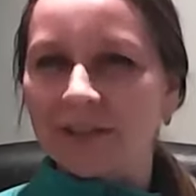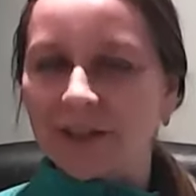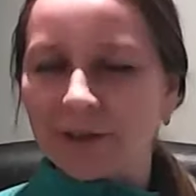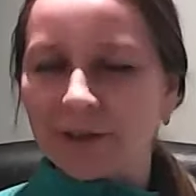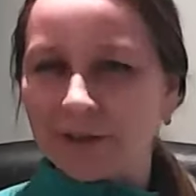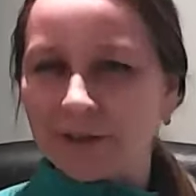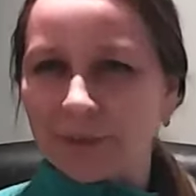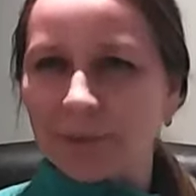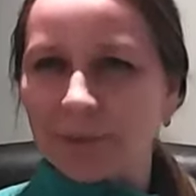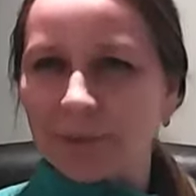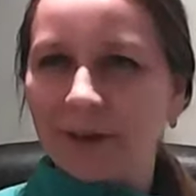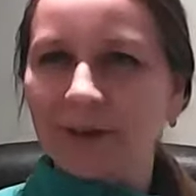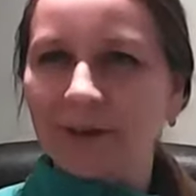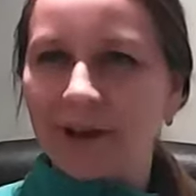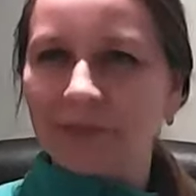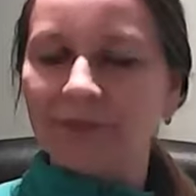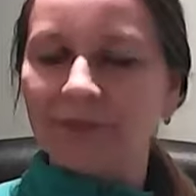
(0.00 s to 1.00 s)
they used to be one
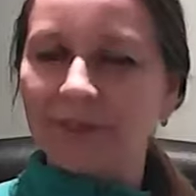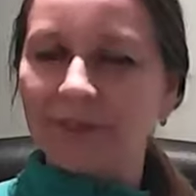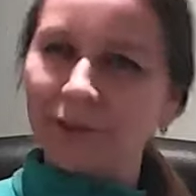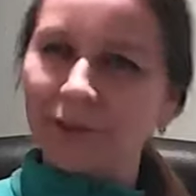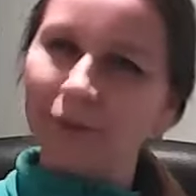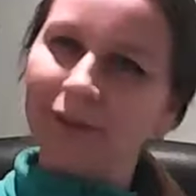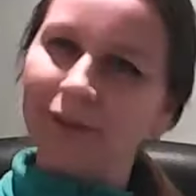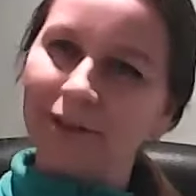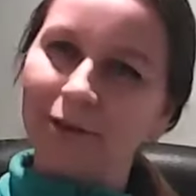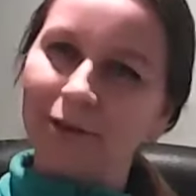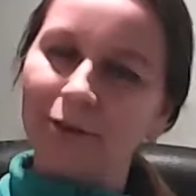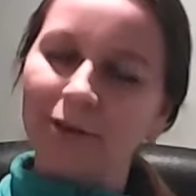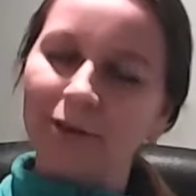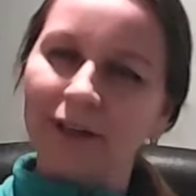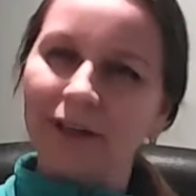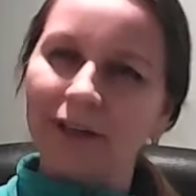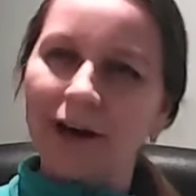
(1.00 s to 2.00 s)
country, the Soviet Union.